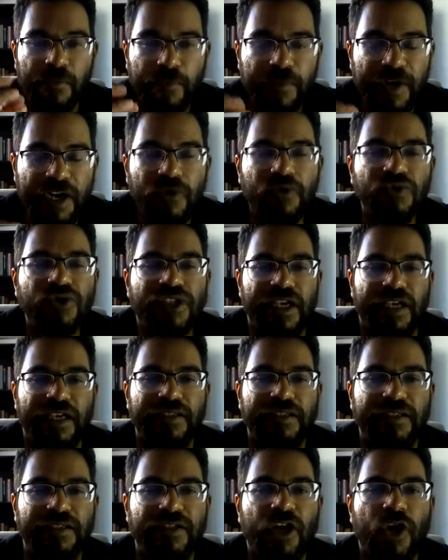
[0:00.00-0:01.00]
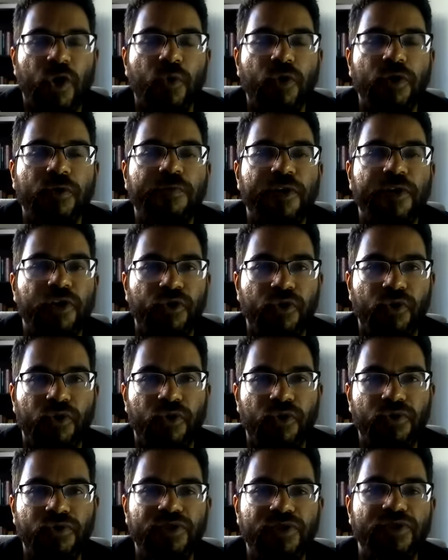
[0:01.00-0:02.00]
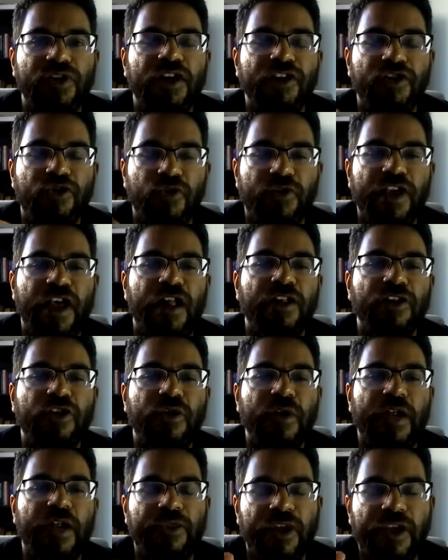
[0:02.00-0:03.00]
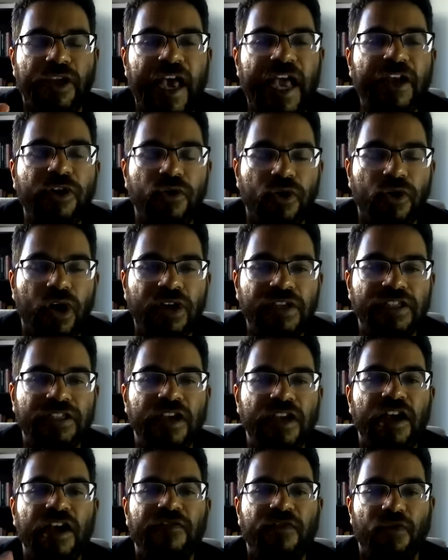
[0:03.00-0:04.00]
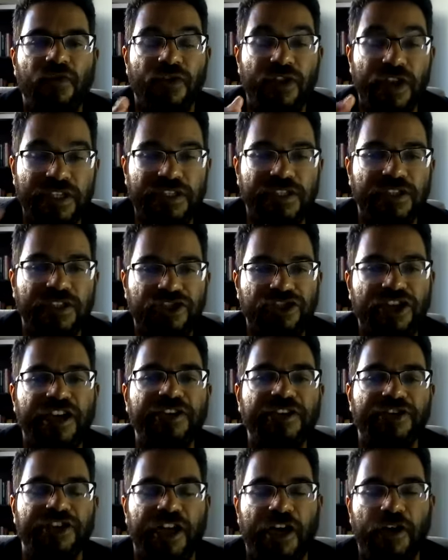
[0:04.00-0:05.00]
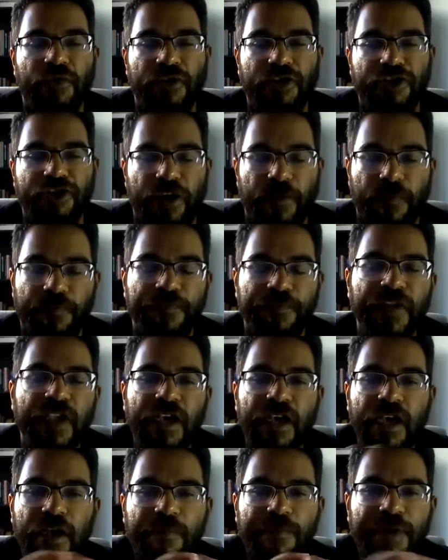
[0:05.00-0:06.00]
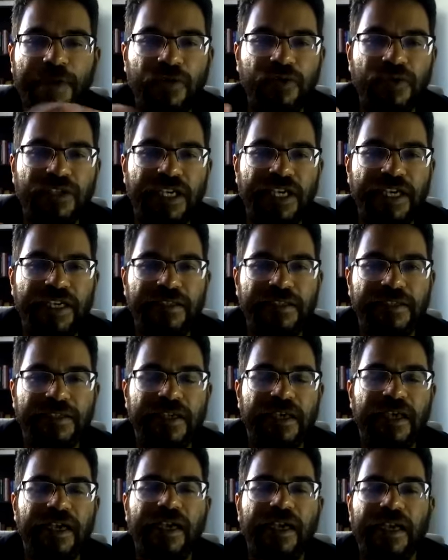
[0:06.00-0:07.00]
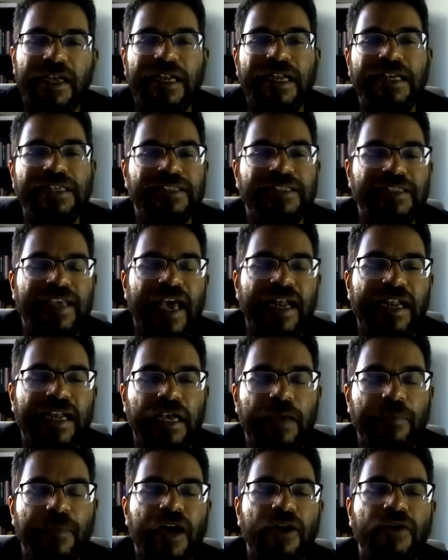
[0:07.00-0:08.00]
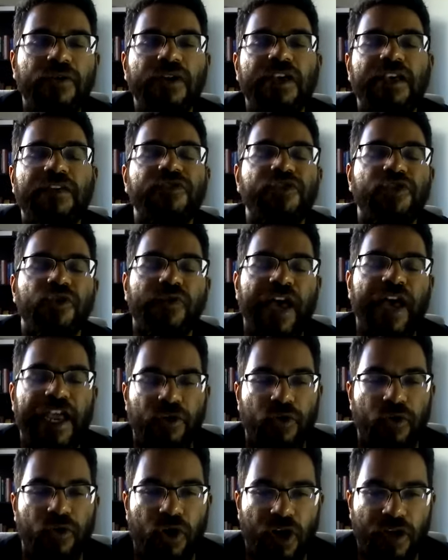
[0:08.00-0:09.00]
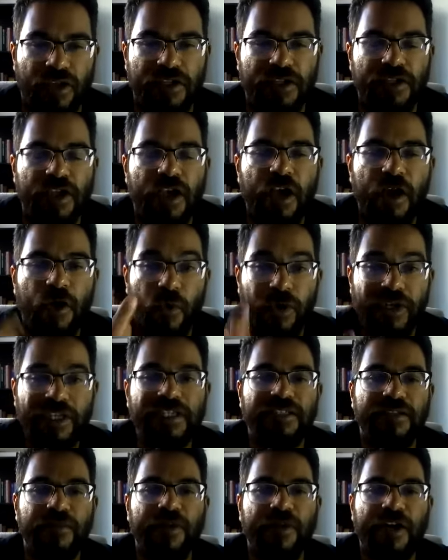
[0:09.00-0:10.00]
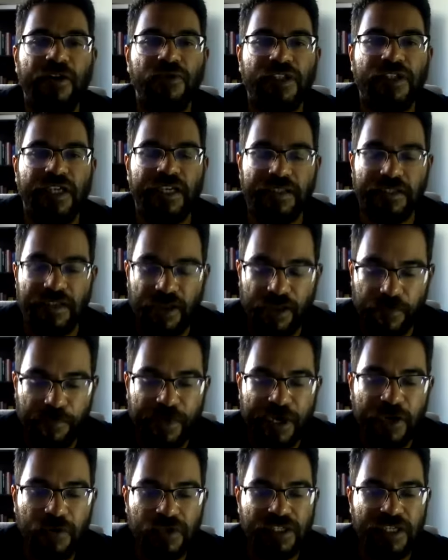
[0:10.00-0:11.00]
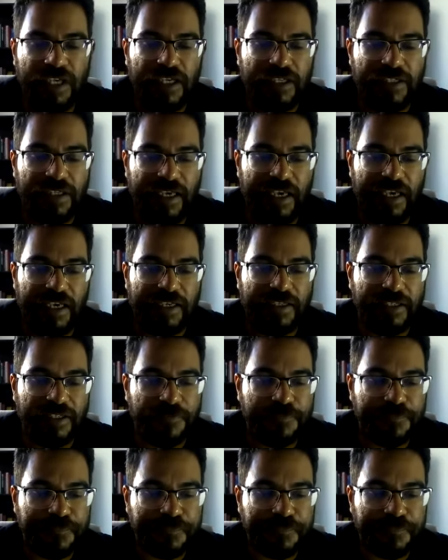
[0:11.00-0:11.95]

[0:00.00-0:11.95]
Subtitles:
process will be used to calculate the gain or loss for this change in ownership. Proceeds less carrying amount gives you gain or loss. What is the proceeds? The proceeds is